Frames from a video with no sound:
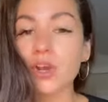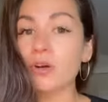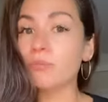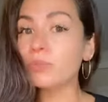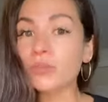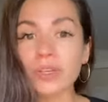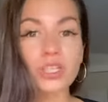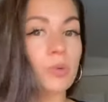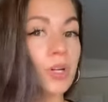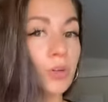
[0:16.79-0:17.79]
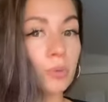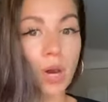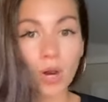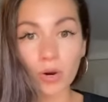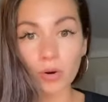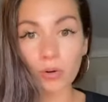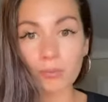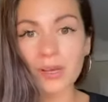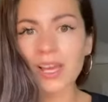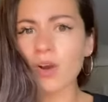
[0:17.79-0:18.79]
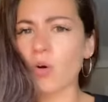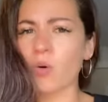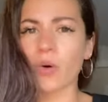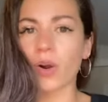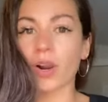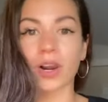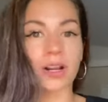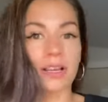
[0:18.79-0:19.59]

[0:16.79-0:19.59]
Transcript: moving to a new home, or